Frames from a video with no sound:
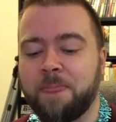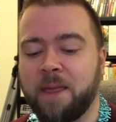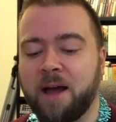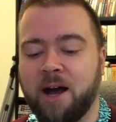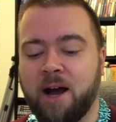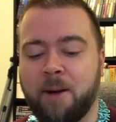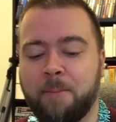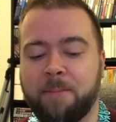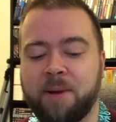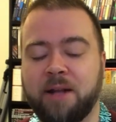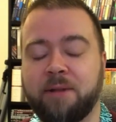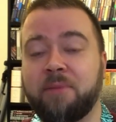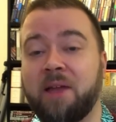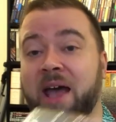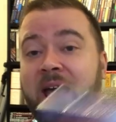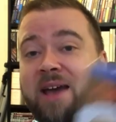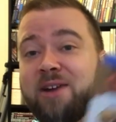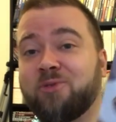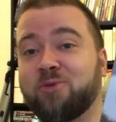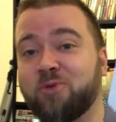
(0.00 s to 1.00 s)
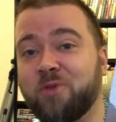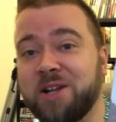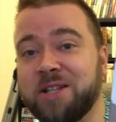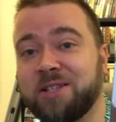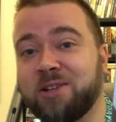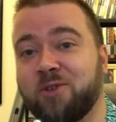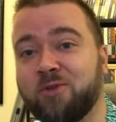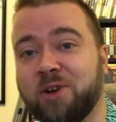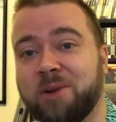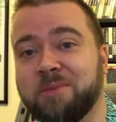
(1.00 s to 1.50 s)
But I had to
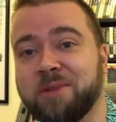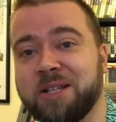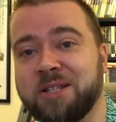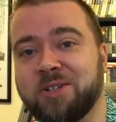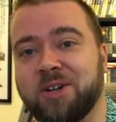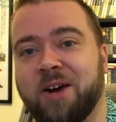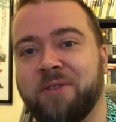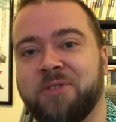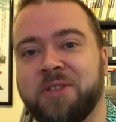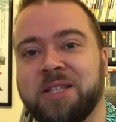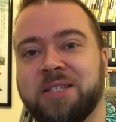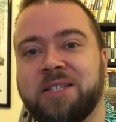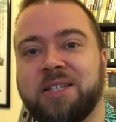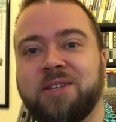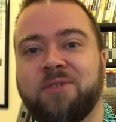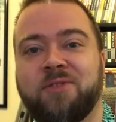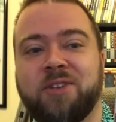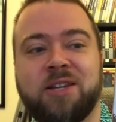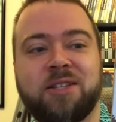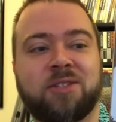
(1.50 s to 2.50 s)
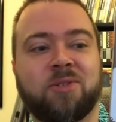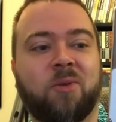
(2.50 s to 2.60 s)
rent Gremlins off the TV